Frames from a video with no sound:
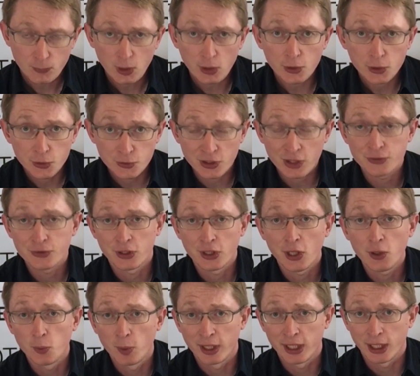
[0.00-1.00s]
You tend to
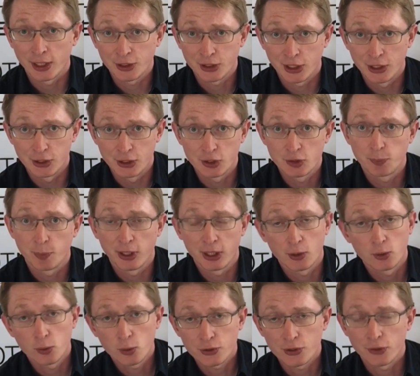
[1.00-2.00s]
know when that changes, but there
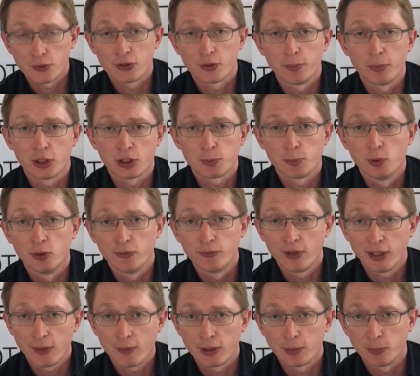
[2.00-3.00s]
are also some much more
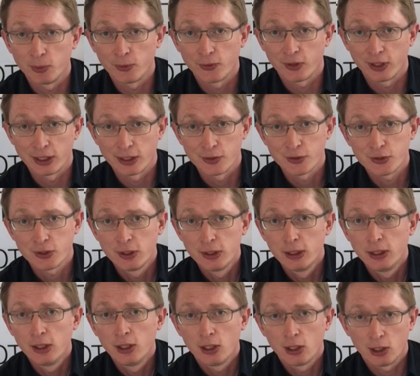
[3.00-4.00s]
variable things
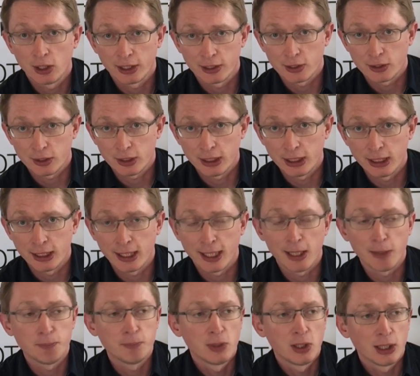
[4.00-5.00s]
like
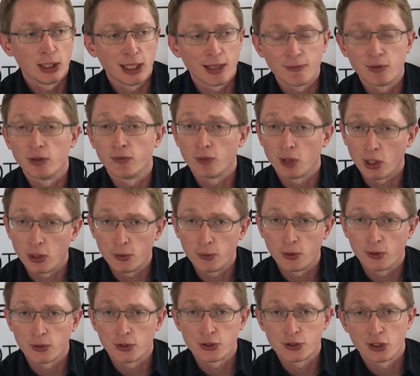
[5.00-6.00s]
the level of load
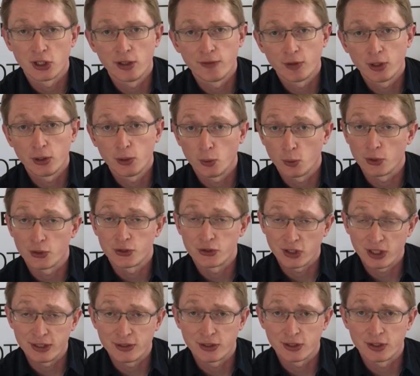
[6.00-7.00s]
on the server or the
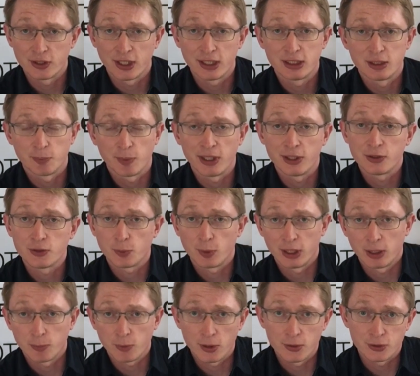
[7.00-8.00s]
state of the database
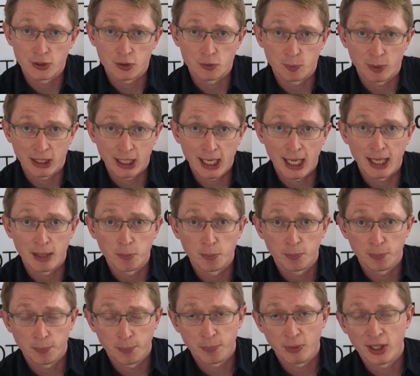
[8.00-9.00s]
when the process began. And
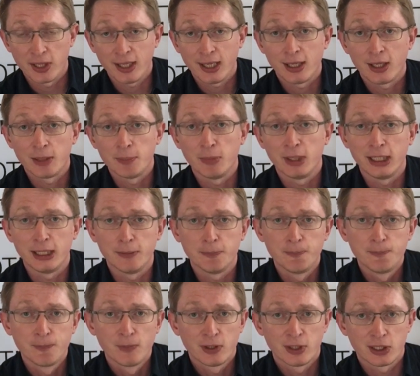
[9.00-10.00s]
by that I mean
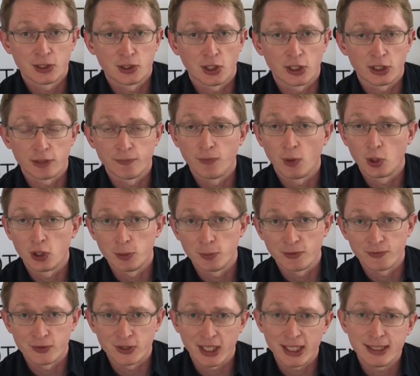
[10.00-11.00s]
things like the volume
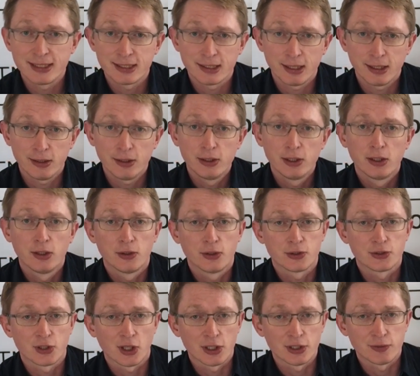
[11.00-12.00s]
of data, the
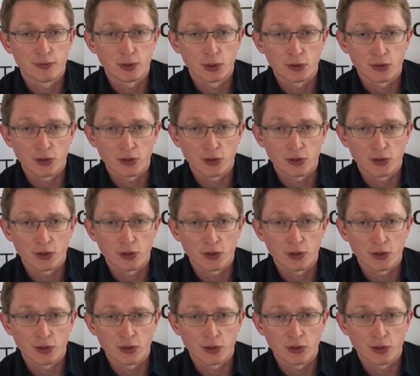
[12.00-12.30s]
size of your